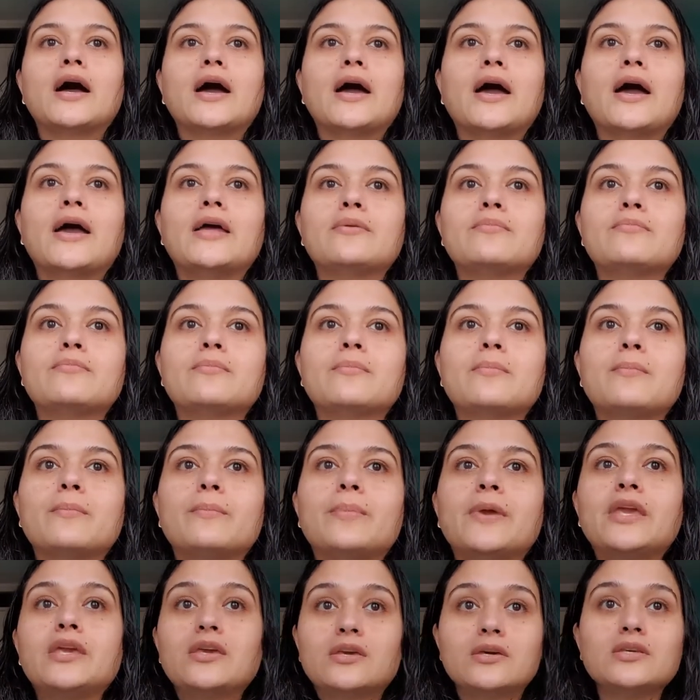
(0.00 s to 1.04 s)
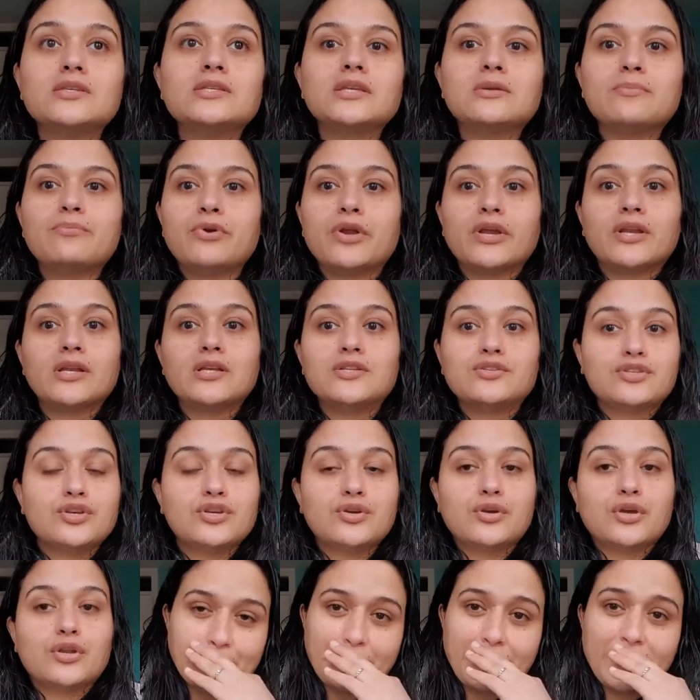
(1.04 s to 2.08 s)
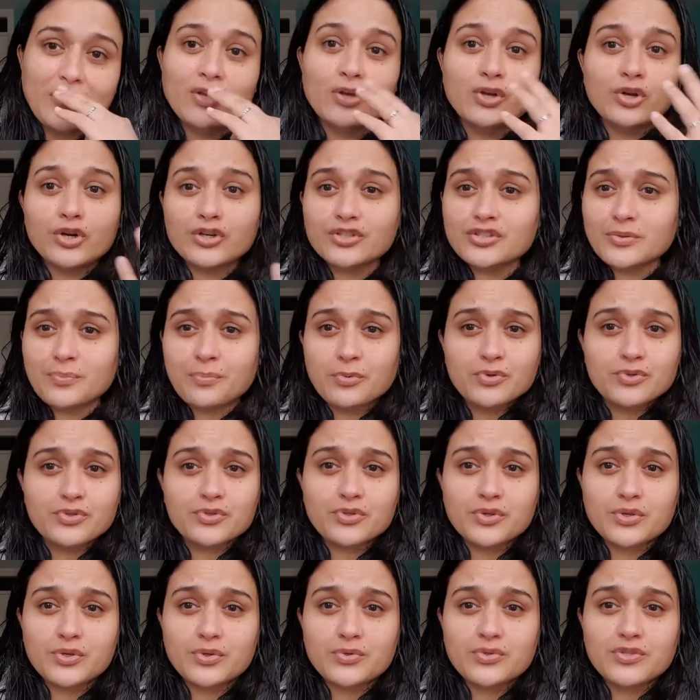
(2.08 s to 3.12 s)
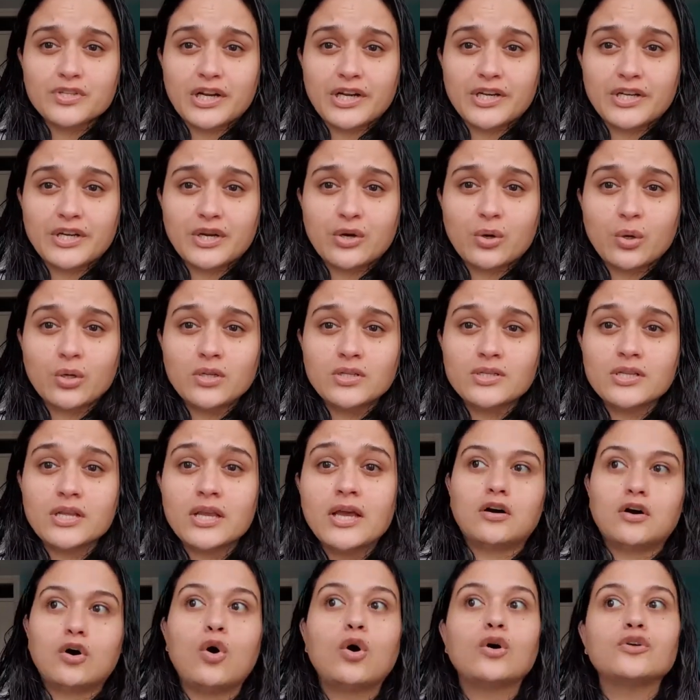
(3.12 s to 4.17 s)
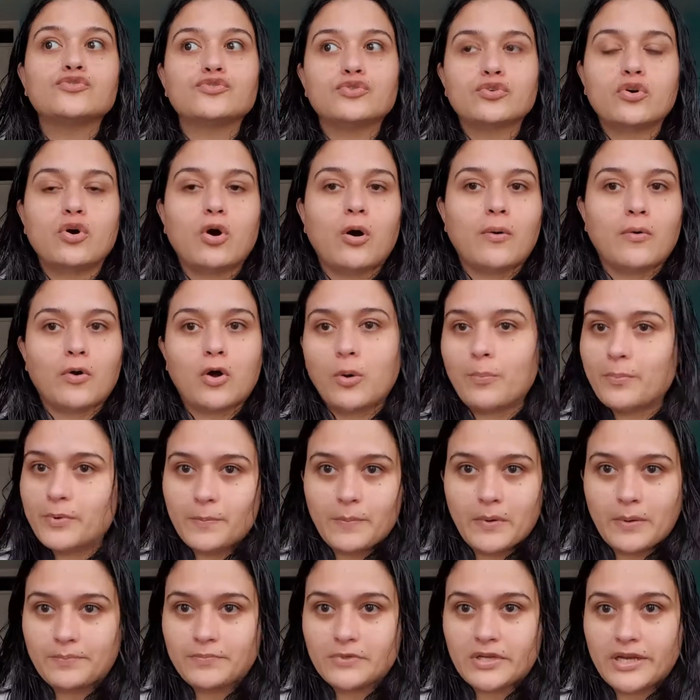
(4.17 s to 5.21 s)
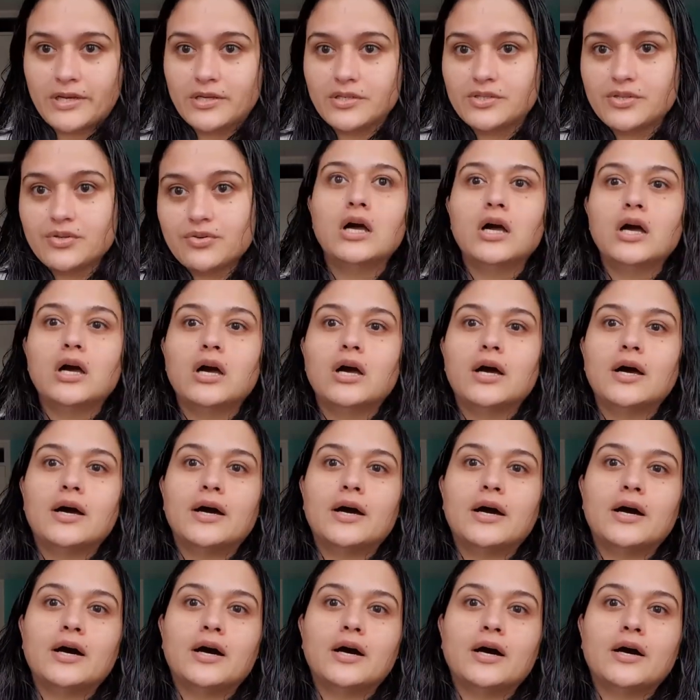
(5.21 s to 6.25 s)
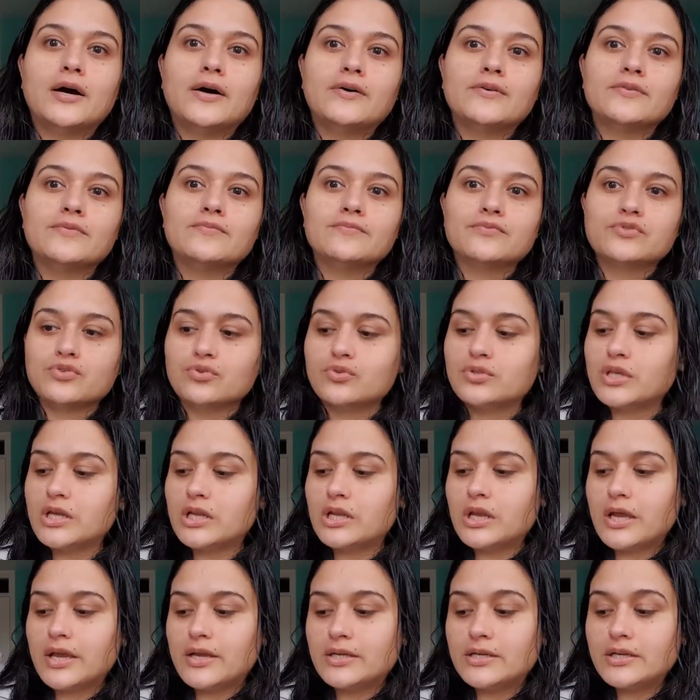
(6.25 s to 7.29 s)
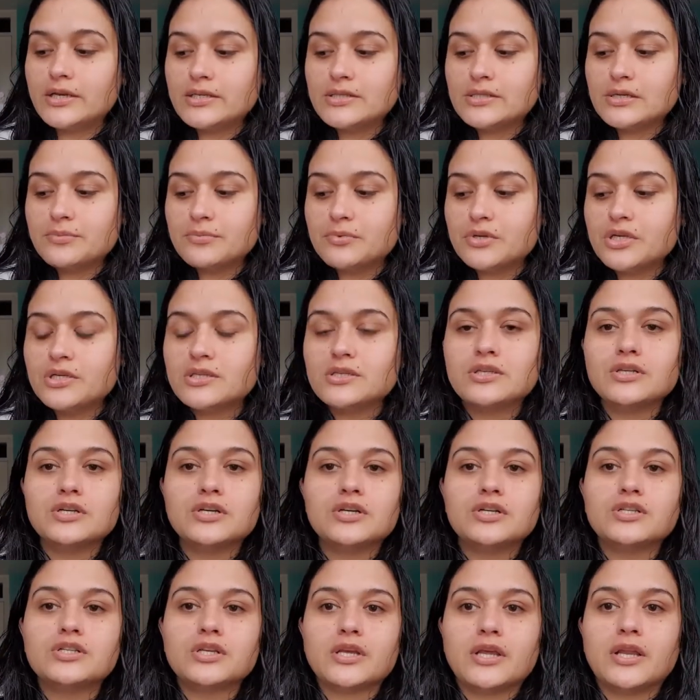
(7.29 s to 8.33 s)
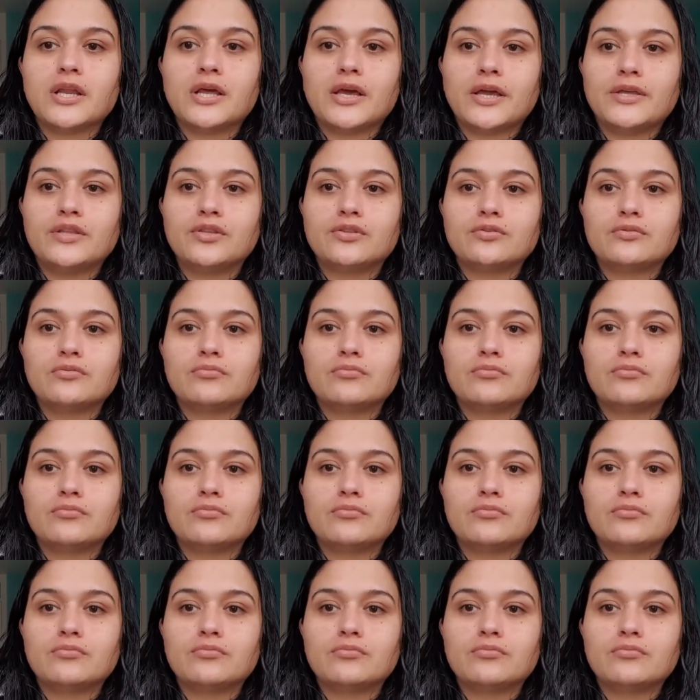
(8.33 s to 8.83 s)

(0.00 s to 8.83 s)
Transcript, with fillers: and because in pregnancy you can you know, it's supposed to use retinols also copper peptides you uh, so then i did some research and i